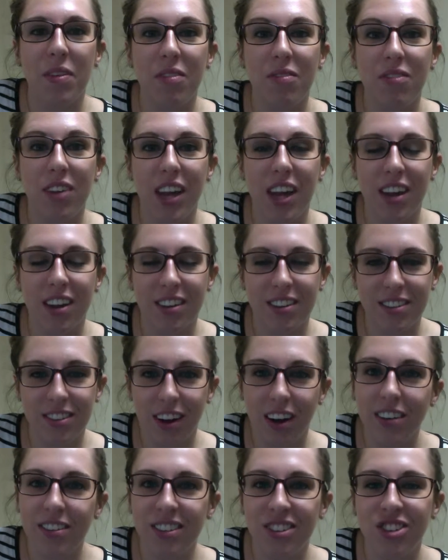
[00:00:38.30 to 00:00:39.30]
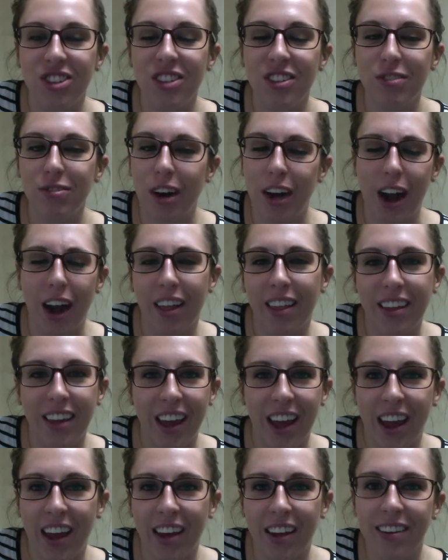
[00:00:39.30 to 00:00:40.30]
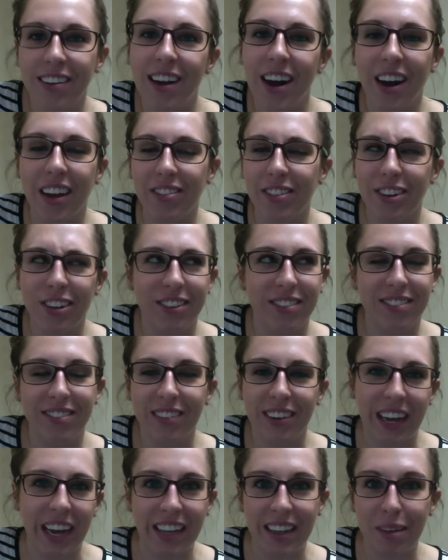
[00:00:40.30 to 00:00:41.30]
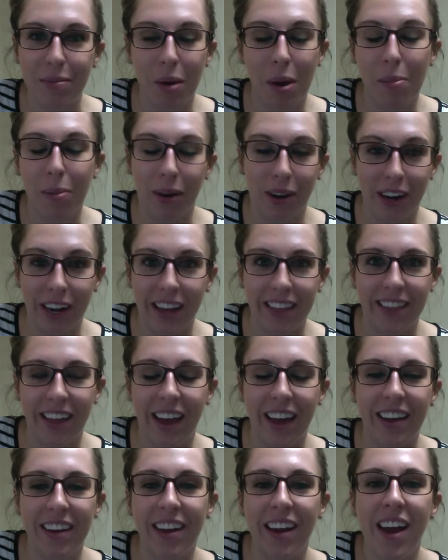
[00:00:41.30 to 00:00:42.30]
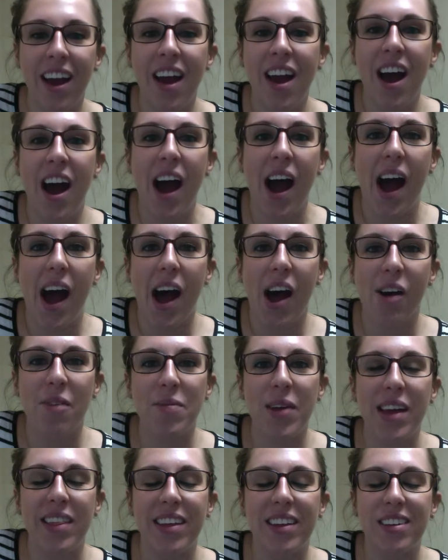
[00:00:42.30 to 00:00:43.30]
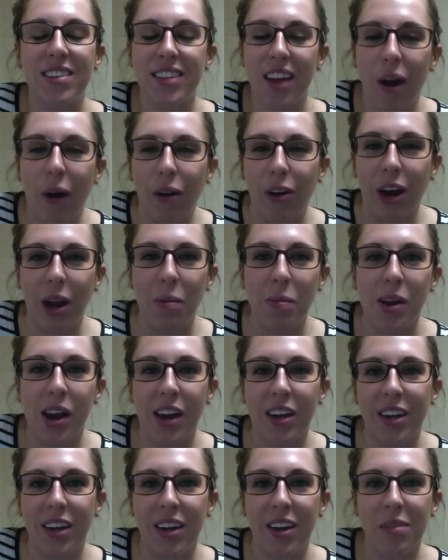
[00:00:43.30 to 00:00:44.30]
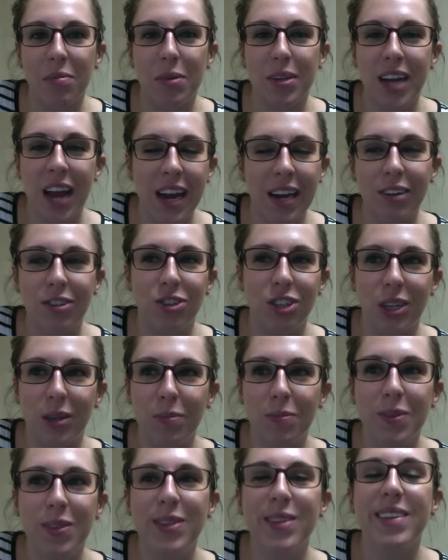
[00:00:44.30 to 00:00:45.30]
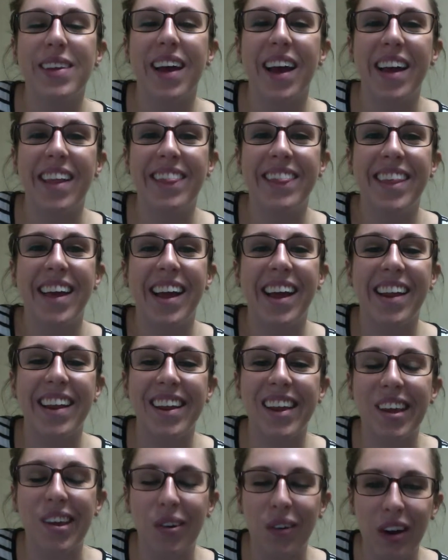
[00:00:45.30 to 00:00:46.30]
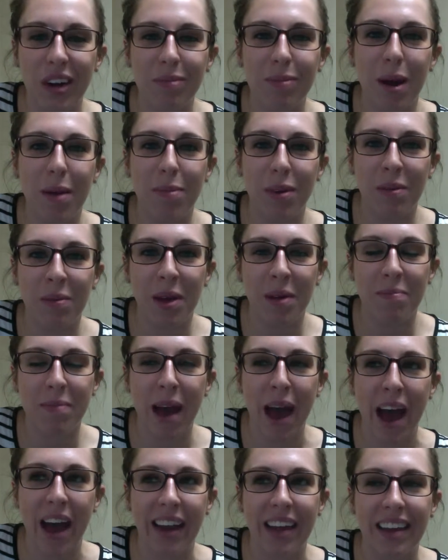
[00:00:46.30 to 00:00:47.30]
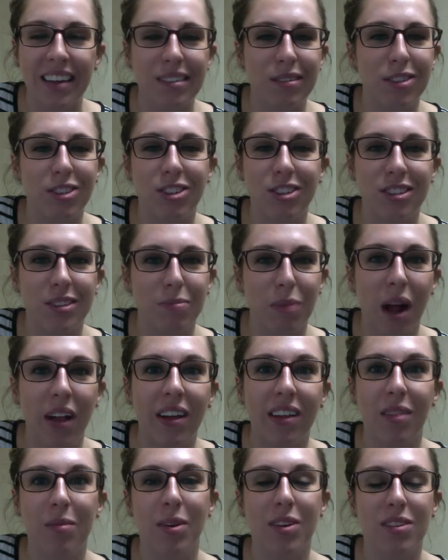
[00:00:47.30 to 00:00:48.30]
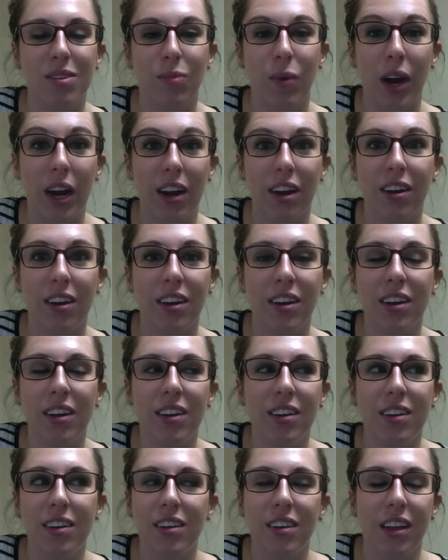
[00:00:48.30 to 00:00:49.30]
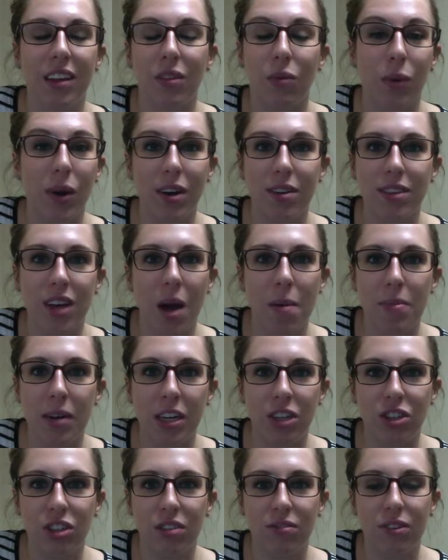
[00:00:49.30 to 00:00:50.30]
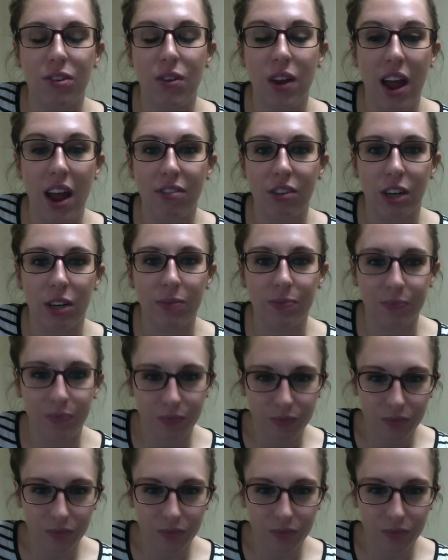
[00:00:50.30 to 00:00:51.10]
Vienna sausages right out of the can, not even heat them up or anything, and then sour cream and onion potato chips, and then York peppermint patties, which is probably the most weird, like the weirdest combination of food ever.